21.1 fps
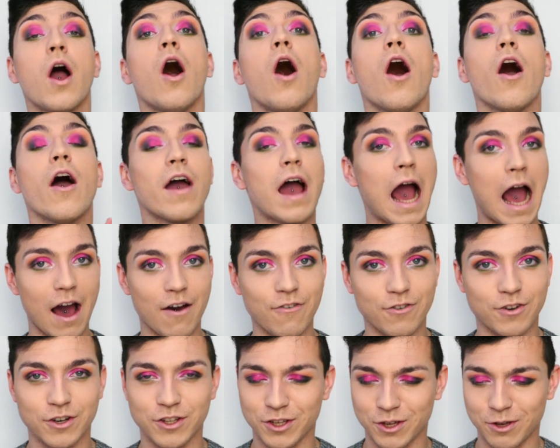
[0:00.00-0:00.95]

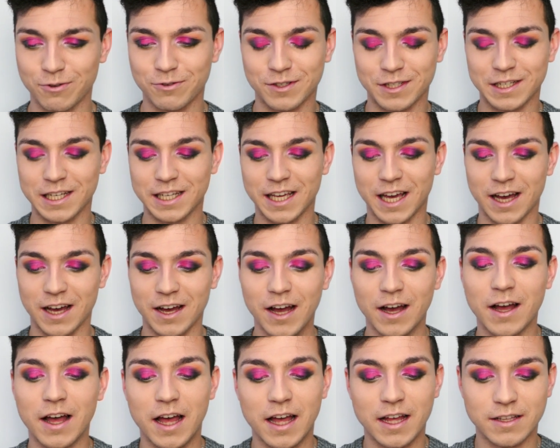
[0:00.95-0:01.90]
haven't used it yet
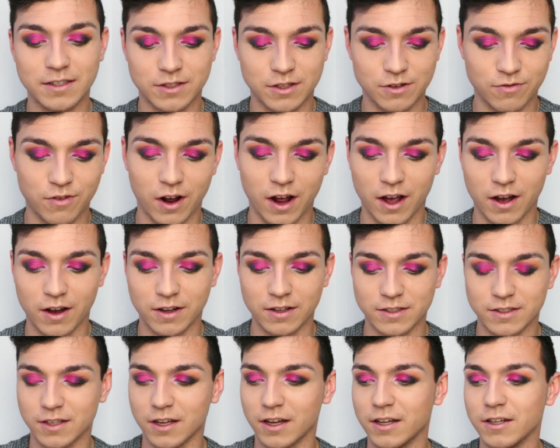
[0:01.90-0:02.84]
is the right
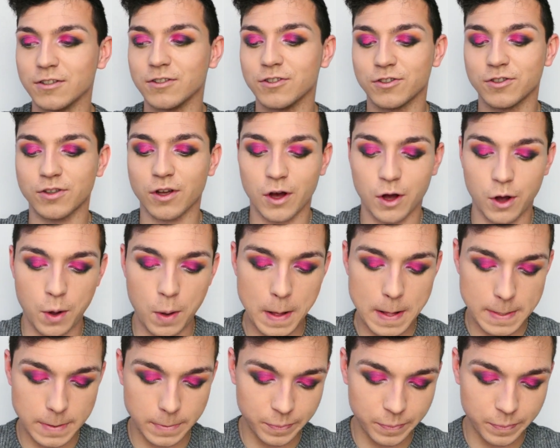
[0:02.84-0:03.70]
answer. So